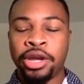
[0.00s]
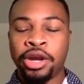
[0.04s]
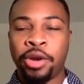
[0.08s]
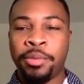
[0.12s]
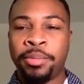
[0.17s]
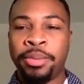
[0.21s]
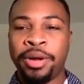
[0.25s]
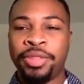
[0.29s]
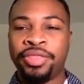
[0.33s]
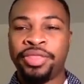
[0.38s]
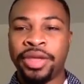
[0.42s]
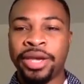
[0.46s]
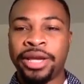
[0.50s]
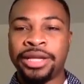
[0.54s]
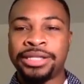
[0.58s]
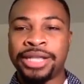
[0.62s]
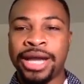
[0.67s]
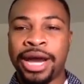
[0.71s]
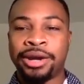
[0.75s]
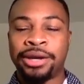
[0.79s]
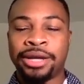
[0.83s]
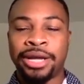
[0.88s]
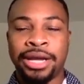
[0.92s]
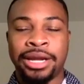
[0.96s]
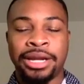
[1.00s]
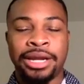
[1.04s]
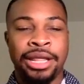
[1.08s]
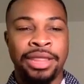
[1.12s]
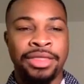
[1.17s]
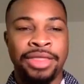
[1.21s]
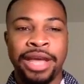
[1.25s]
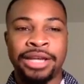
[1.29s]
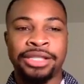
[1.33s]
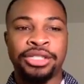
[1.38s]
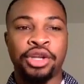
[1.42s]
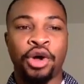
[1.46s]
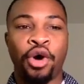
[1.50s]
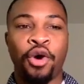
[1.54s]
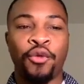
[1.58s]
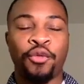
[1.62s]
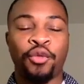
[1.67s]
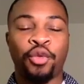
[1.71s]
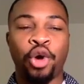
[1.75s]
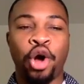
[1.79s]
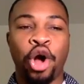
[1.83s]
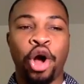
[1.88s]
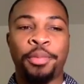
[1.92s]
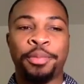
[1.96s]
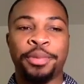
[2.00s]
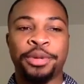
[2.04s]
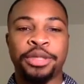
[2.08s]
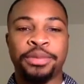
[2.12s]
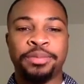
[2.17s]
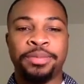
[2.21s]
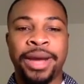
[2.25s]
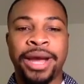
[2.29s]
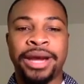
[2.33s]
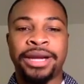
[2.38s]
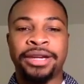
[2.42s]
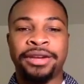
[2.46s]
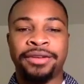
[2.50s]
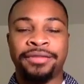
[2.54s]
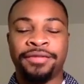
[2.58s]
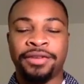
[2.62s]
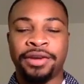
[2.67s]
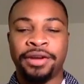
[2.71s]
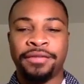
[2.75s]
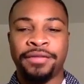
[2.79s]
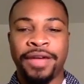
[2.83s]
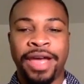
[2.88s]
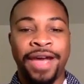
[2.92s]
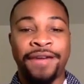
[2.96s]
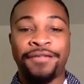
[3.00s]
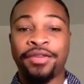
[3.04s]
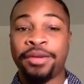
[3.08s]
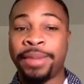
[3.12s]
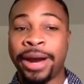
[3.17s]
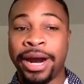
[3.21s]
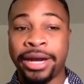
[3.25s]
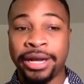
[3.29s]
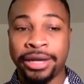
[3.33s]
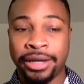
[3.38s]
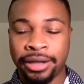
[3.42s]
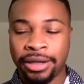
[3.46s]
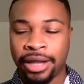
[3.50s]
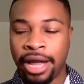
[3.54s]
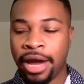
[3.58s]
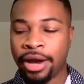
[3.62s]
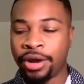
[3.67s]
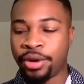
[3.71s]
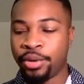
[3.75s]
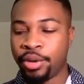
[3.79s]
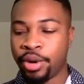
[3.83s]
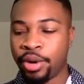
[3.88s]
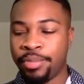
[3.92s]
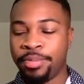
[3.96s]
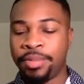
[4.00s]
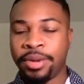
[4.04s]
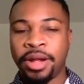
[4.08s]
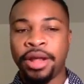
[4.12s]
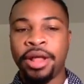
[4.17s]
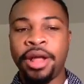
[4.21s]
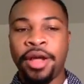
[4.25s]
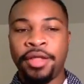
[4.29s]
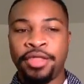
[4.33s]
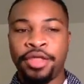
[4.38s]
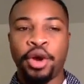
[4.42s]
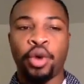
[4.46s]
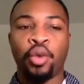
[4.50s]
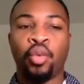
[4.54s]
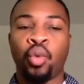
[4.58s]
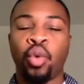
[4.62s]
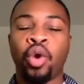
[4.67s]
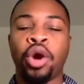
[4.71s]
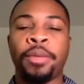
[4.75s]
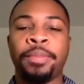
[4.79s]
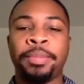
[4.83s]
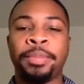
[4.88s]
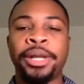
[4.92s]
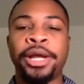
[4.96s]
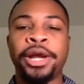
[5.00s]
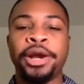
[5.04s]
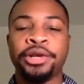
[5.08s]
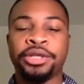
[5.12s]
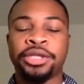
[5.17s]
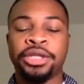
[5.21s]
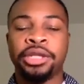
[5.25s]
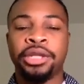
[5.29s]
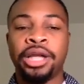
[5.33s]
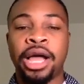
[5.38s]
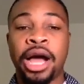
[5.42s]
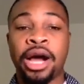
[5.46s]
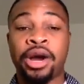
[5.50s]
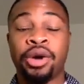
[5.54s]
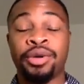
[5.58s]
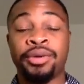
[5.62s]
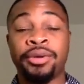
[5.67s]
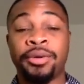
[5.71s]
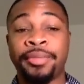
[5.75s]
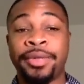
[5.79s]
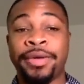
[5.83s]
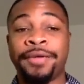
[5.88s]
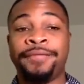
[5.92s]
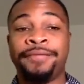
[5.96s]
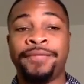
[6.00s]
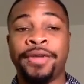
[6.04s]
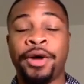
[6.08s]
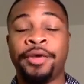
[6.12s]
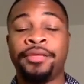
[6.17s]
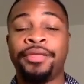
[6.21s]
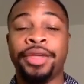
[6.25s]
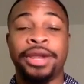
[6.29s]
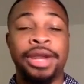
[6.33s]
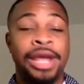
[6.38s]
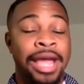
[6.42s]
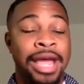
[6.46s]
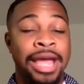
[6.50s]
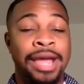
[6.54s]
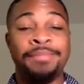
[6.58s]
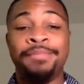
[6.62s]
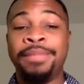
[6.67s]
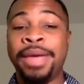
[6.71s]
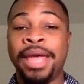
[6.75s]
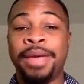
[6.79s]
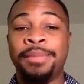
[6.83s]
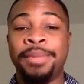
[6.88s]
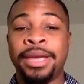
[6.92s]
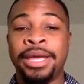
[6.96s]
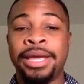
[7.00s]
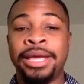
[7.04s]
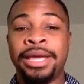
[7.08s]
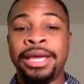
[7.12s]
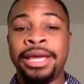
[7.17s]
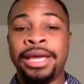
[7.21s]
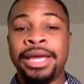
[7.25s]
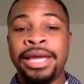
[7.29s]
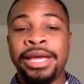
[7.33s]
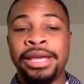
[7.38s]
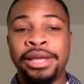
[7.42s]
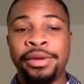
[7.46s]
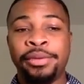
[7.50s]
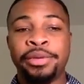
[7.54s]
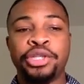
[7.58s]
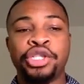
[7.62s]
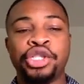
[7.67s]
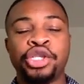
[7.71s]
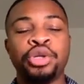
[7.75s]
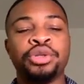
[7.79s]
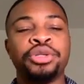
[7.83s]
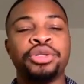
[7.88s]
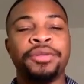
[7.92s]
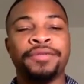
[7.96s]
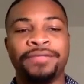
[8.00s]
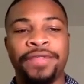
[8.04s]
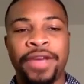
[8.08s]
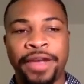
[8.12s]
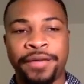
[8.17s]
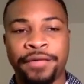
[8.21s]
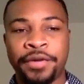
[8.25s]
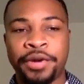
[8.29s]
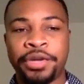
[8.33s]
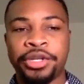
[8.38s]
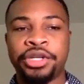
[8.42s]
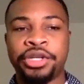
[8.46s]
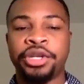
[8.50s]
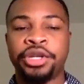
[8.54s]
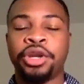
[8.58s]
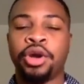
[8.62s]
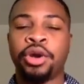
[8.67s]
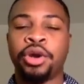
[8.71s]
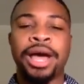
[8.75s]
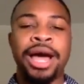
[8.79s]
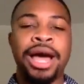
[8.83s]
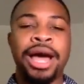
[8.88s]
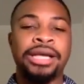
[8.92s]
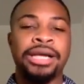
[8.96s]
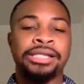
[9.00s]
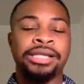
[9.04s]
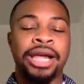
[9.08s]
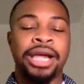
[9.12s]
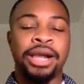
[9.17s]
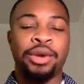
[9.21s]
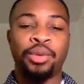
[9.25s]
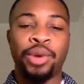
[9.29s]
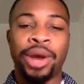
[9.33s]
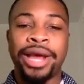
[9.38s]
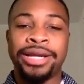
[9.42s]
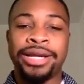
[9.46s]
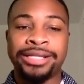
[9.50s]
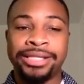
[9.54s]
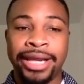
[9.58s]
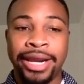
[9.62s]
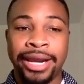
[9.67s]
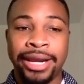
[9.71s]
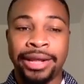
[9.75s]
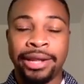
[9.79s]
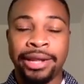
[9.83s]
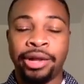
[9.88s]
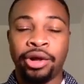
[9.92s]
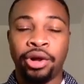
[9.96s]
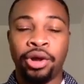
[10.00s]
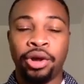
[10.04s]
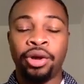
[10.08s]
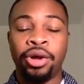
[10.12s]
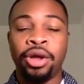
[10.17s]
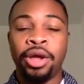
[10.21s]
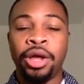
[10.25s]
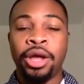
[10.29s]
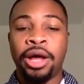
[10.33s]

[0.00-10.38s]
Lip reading: put things out, and that's the overall perspective of everybody in the locker room. But there were players in the locker room that felt that, hey, maybe he was choosing favorites. Guys like Ryan Tannehill,